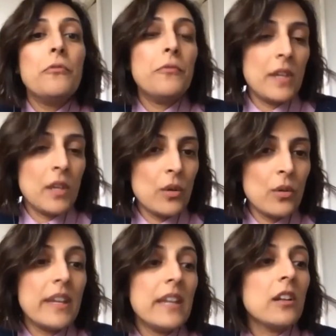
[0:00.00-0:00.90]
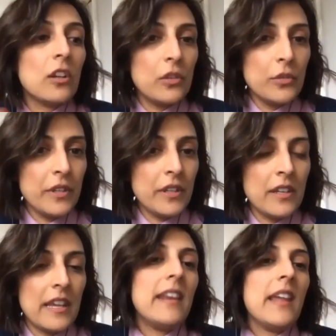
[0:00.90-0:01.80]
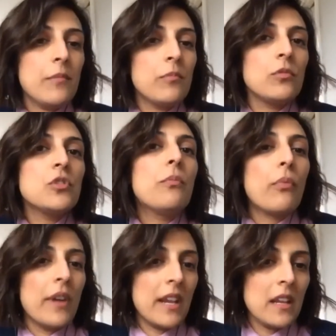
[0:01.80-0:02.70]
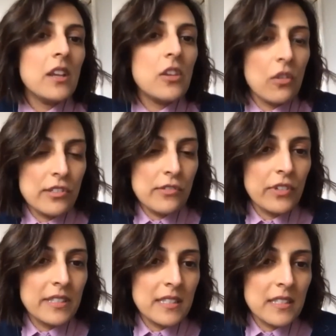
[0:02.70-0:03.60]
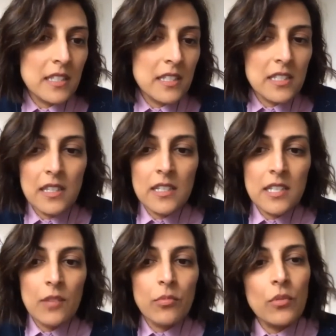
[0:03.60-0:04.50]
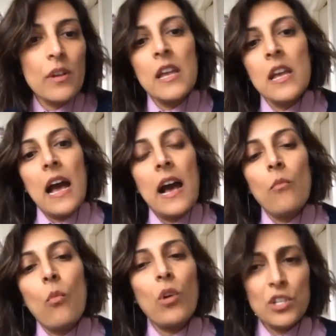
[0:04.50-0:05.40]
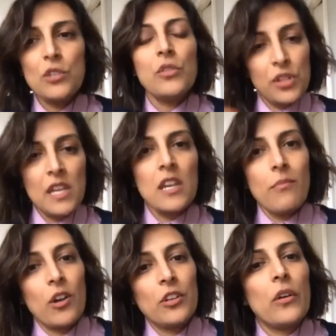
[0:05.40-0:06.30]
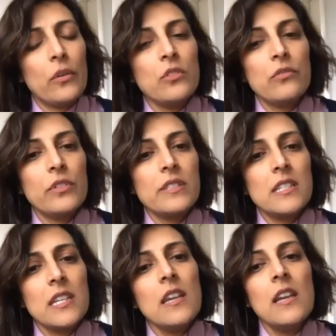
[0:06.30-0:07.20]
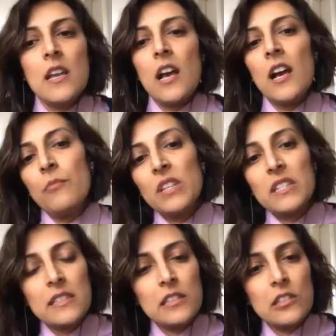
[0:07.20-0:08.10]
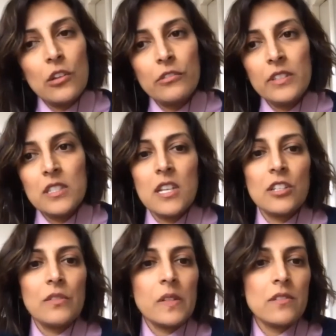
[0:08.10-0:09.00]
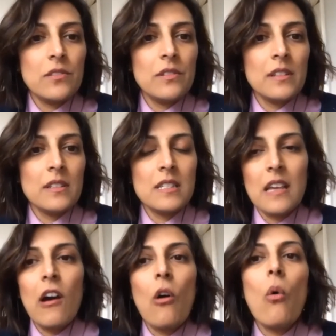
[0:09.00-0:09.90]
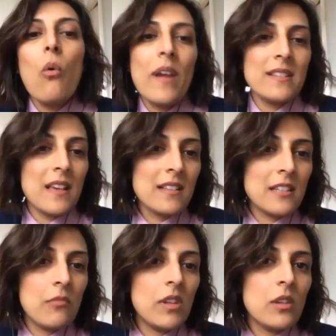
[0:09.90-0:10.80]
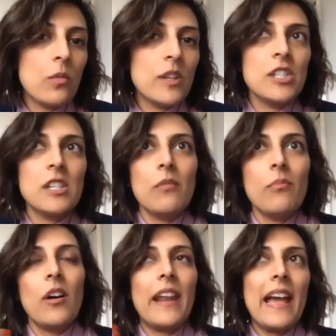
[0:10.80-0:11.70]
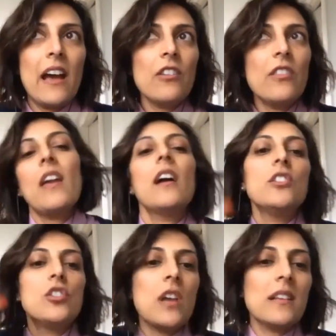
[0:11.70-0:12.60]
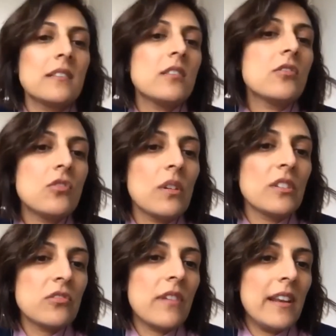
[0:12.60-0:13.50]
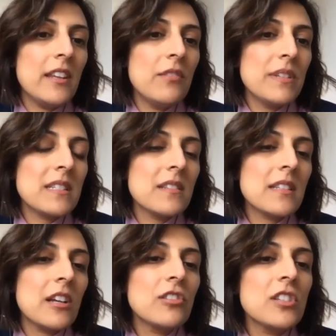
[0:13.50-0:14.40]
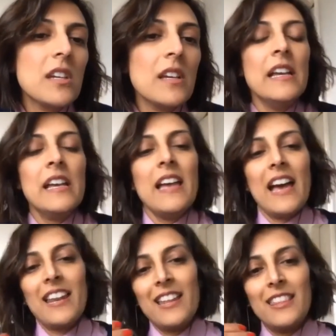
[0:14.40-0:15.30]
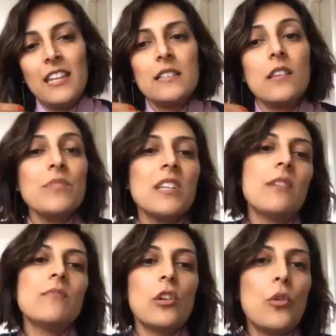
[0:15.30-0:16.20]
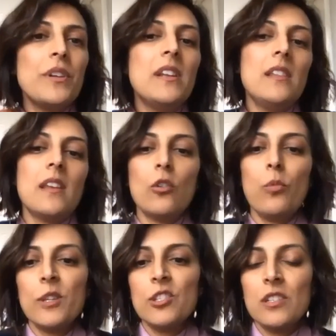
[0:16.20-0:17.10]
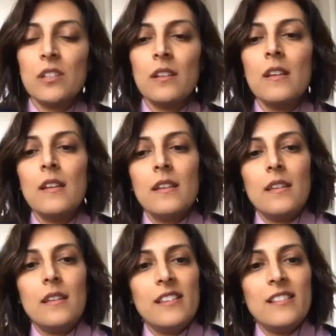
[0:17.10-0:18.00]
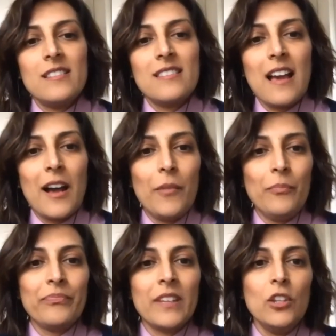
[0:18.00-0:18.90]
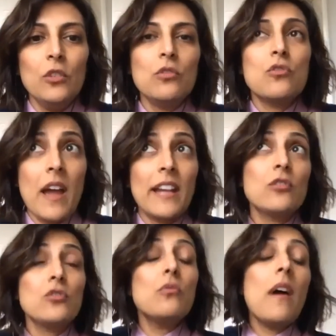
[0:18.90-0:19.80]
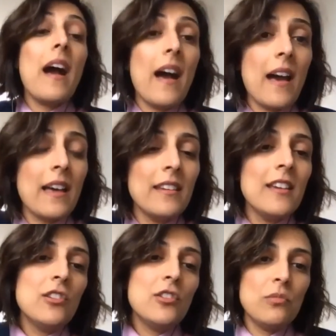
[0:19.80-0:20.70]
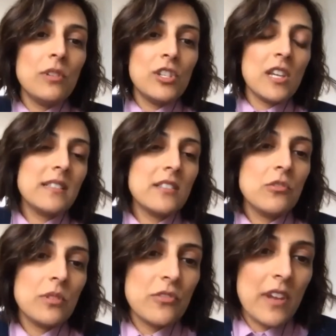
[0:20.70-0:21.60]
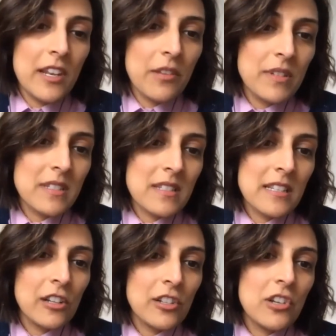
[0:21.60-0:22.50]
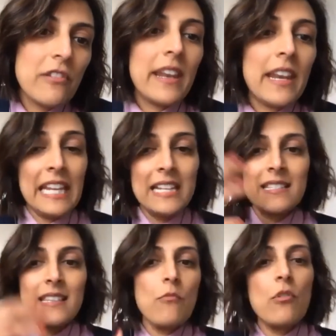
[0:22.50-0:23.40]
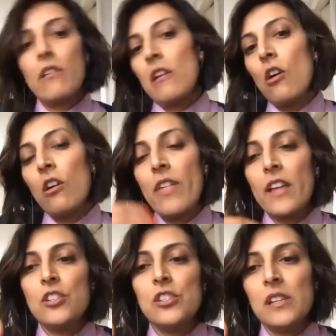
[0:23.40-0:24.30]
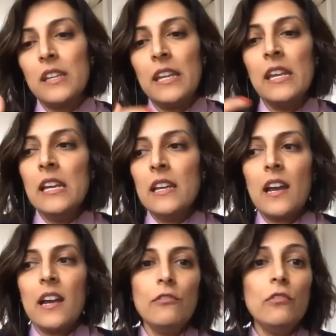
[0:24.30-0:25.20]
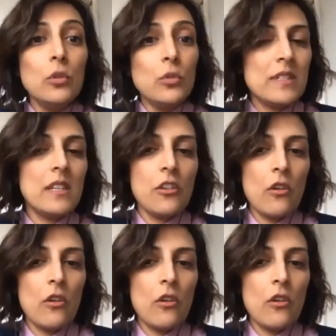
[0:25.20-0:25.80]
feel included and able to bring your diversity to the table. Um, what do you think about your own diversity? Um, because a lot of international students are always asking me the question about how do they adjust to Australian business culture? And I think sometimes loaded in that question is um, you trying too hard to adjust to Australian business culture, and in somewhere along that journey kind of losing your